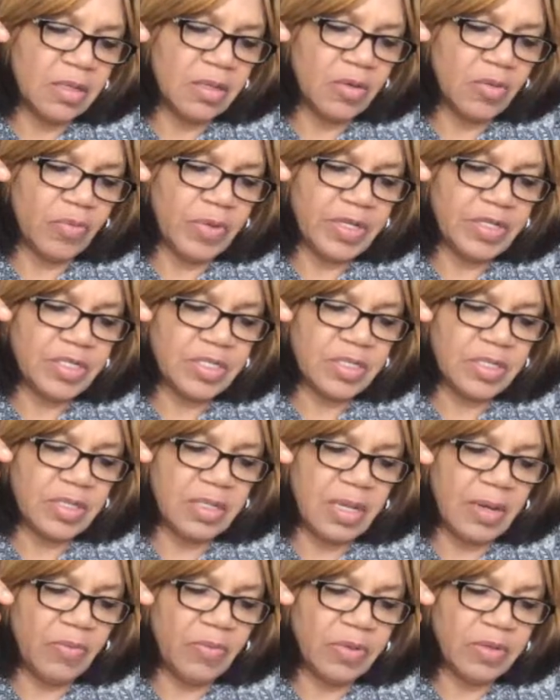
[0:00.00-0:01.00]
which
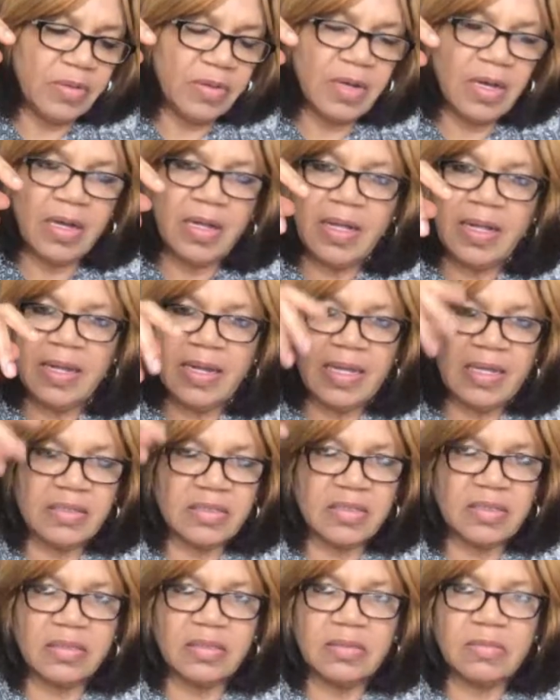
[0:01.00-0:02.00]
they wouldn't call
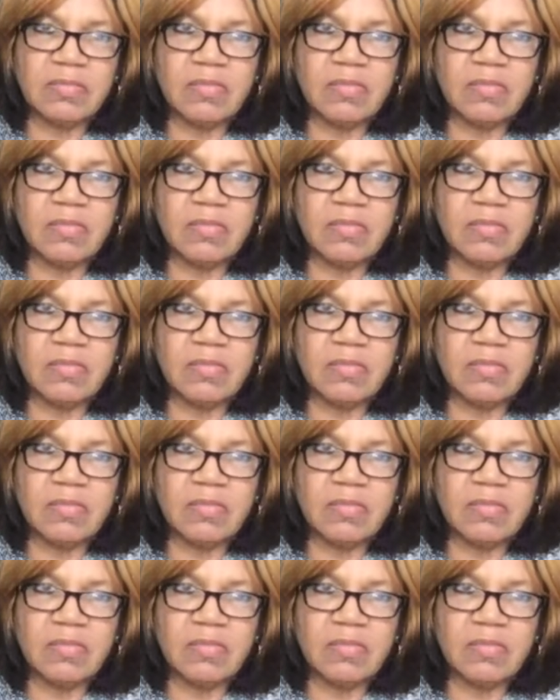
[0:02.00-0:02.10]
it.